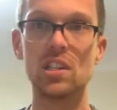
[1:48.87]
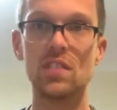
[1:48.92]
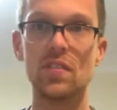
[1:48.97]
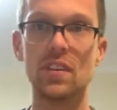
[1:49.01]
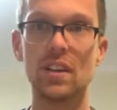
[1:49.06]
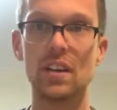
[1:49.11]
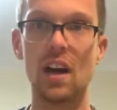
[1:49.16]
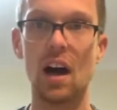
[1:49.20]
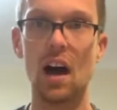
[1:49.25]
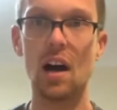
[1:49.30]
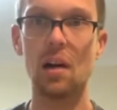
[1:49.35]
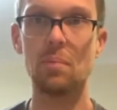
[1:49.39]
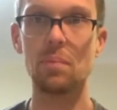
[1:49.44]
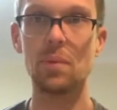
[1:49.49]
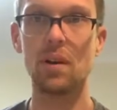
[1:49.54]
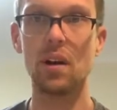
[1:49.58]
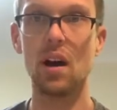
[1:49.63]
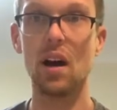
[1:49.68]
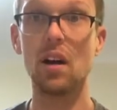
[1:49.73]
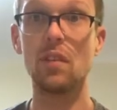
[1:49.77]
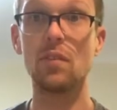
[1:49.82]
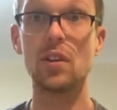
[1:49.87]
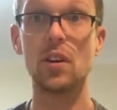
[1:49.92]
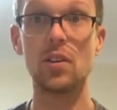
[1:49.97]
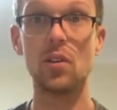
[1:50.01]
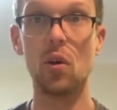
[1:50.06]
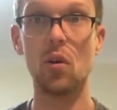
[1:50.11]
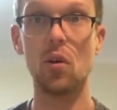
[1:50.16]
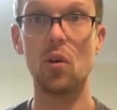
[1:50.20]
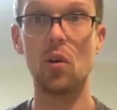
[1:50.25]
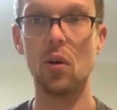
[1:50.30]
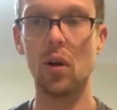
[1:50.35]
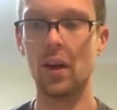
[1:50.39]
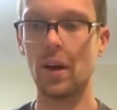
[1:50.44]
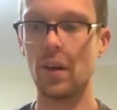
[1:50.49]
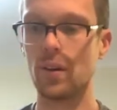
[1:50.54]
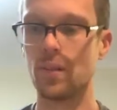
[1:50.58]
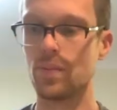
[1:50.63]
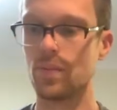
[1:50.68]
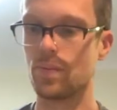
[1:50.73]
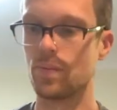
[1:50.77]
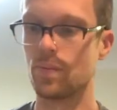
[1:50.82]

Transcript: of a cup of canola